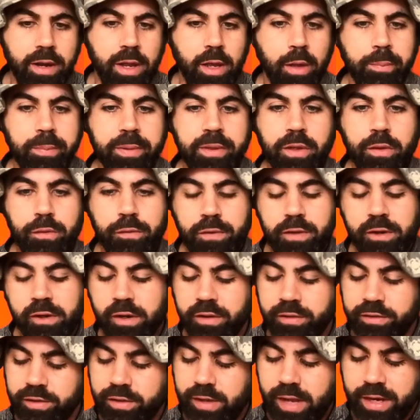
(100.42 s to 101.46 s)
helping you figure
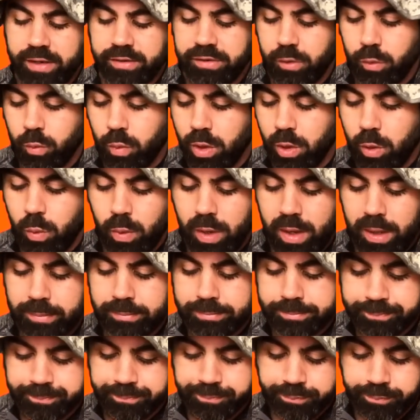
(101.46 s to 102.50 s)
out stacks that work
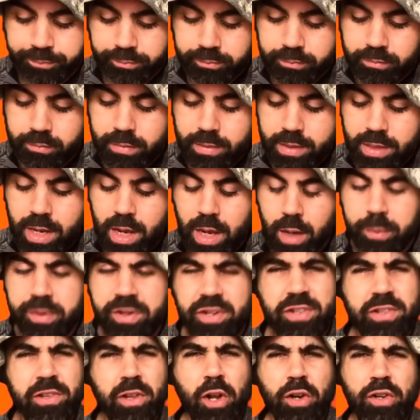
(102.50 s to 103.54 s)
well. Uh, we
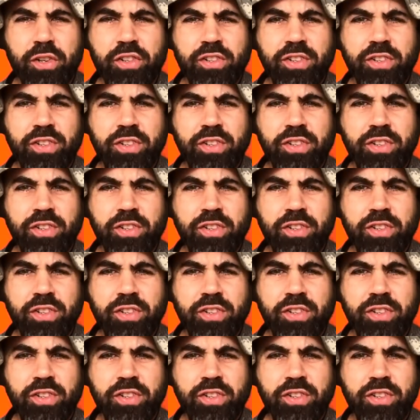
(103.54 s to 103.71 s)
just launched